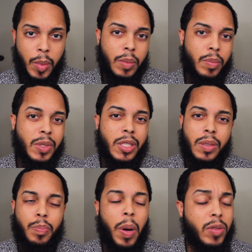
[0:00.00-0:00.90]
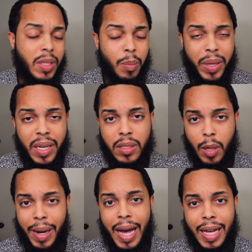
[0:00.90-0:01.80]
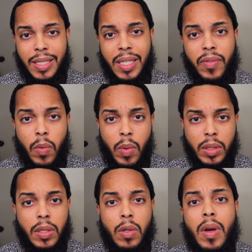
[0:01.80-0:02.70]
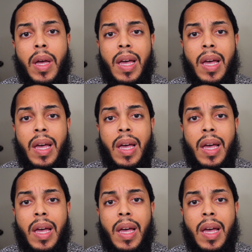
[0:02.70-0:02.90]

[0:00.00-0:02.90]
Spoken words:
I've been posting pics on my IG. If you want to,